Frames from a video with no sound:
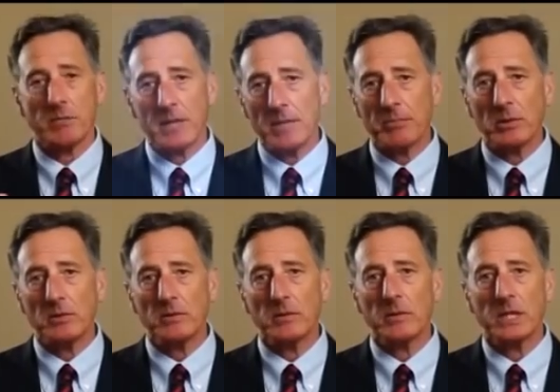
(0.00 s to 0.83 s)
of people.
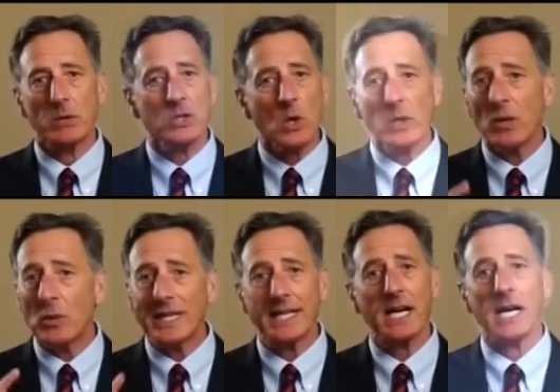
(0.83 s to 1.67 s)
There was only
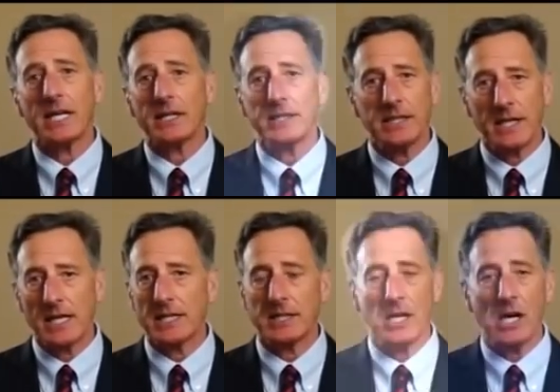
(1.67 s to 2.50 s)
one guy to get it